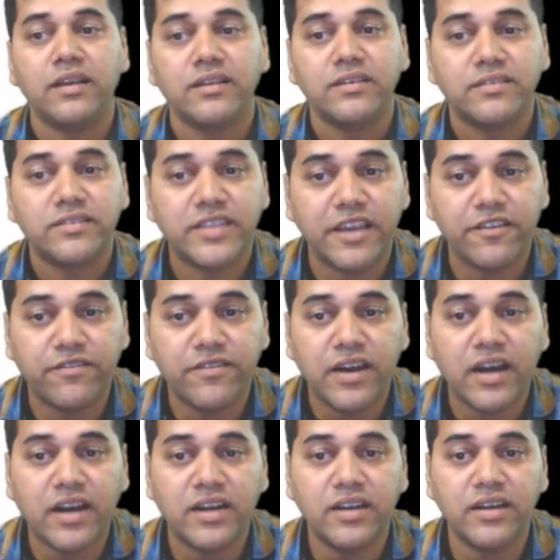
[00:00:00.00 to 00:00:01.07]

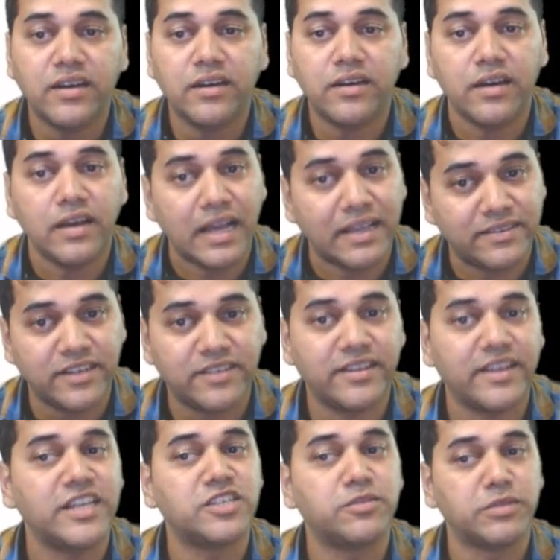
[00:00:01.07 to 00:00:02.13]
safeguard assets
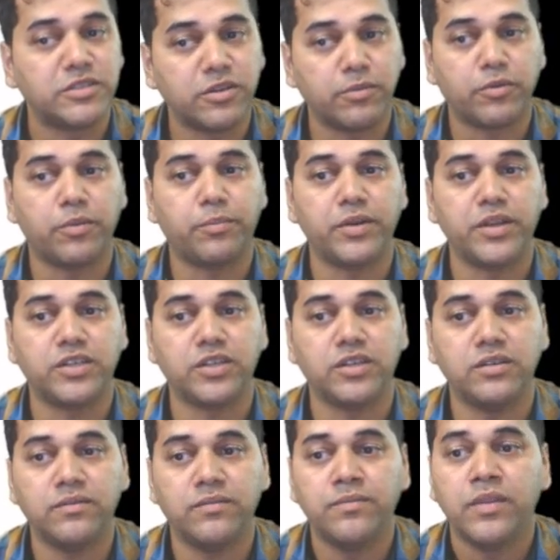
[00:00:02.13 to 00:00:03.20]
against
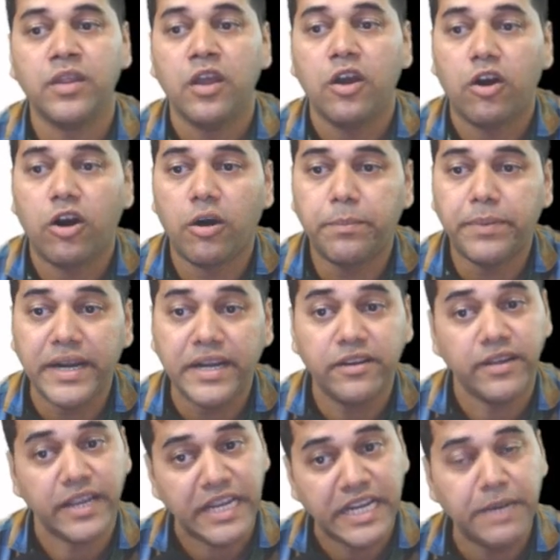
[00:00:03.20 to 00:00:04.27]
misappropriation,
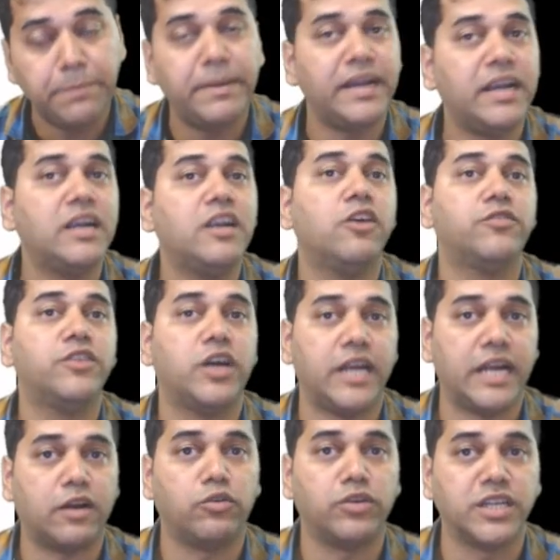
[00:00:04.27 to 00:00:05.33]
operate independently of the
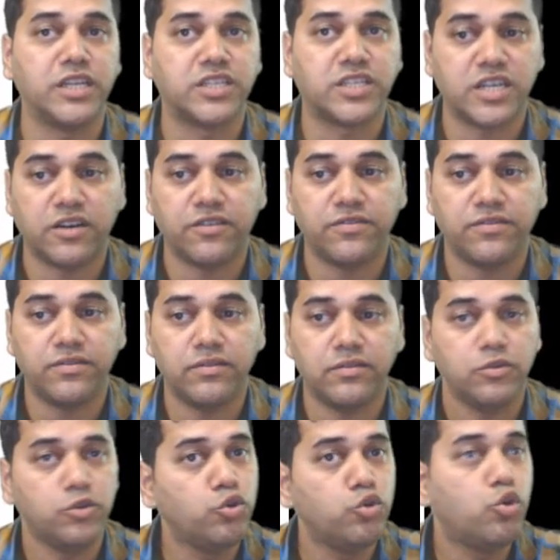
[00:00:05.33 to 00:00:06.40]
accounting staff.
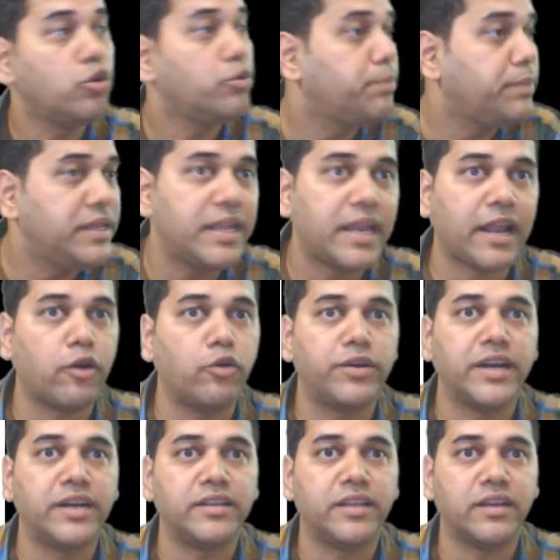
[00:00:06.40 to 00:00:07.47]
You don't be an
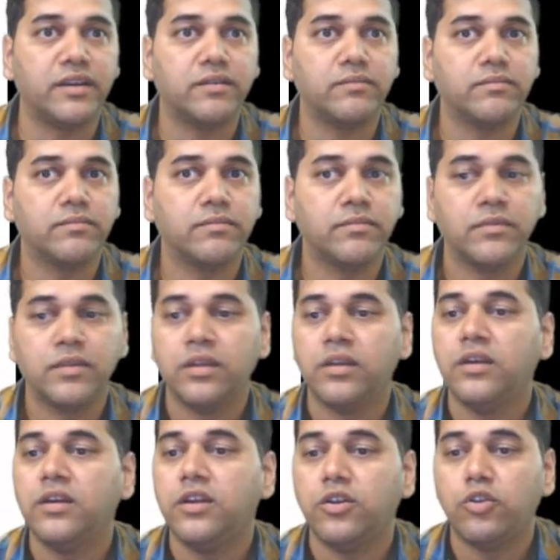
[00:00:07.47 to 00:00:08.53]
accountant there.
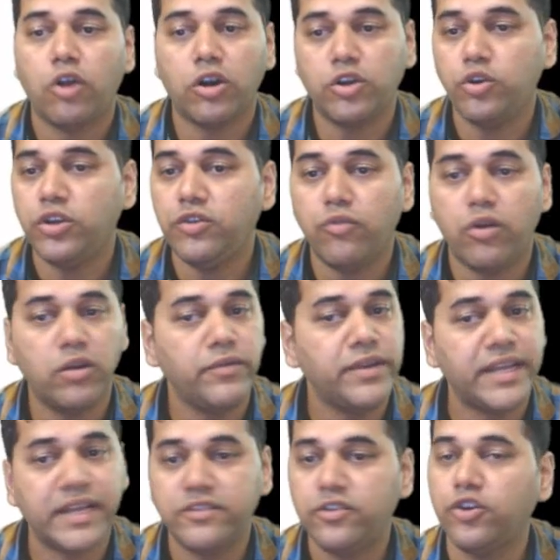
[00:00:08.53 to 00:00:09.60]
Not to involve
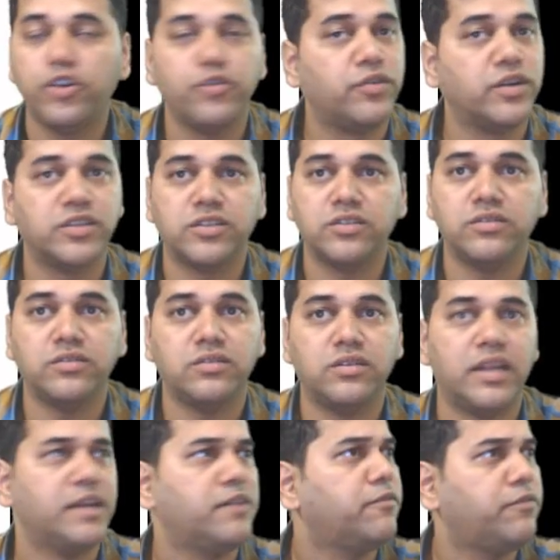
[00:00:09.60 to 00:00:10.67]
in executive functions
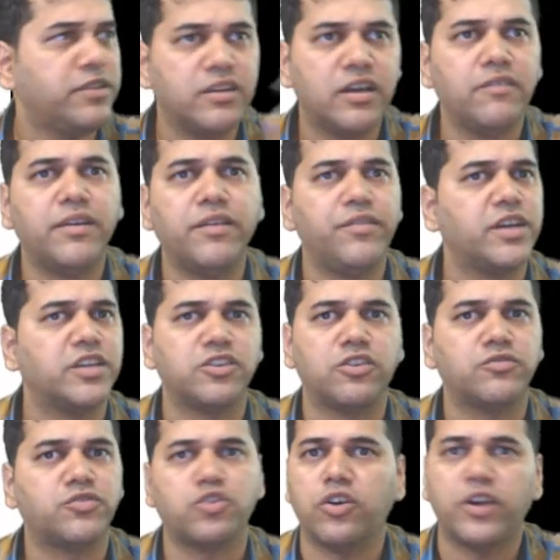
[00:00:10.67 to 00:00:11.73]
like physical verification
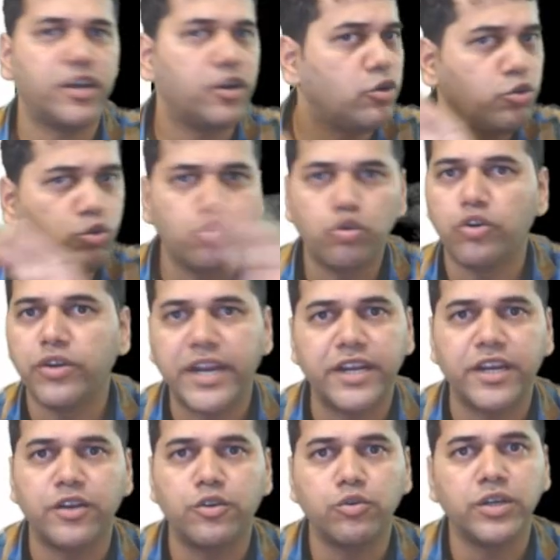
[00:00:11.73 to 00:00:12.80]
of stock and all, you don't get
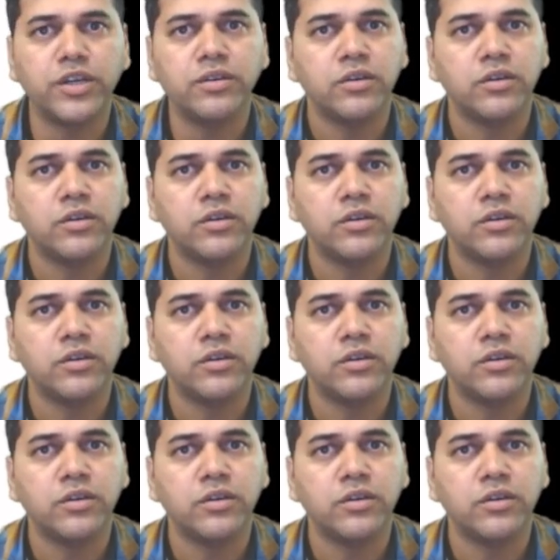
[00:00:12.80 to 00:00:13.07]
into it.